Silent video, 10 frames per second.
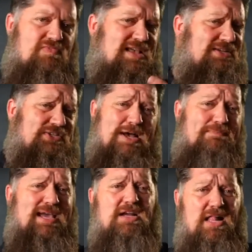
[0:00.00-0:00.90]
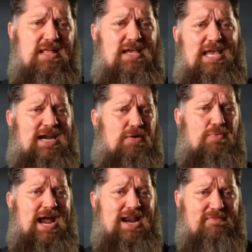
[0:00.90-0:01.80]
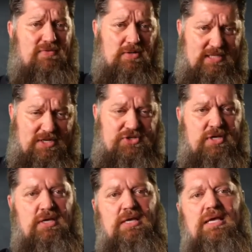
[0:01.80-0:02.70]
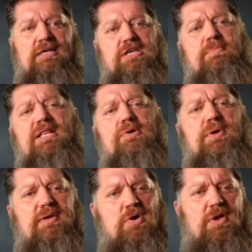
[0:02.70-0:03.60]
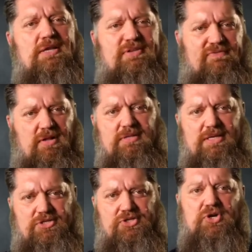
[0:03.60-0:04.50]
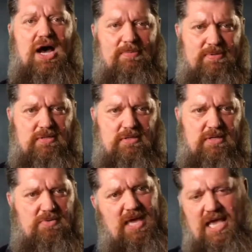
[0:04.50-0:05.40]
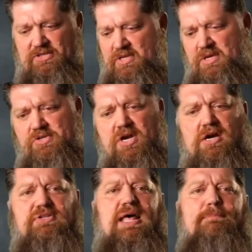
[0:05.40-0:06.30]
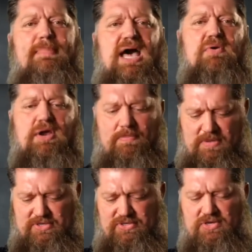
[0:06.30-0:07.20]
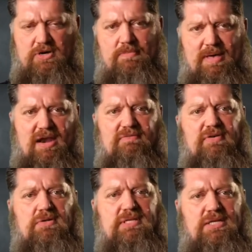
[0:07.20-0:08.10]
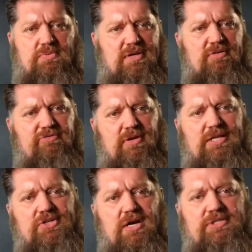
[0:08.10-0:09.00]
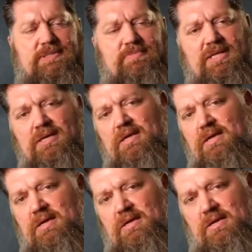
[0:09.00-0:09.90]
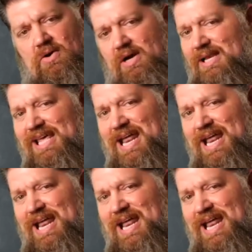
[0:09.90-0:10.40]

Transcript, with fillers: Some may call it an erratic voltage. Typically, we would know it as a voltage drop. Okay, so you charge that battery up, there's a certain amount of voltage when you fully charge it. On a lead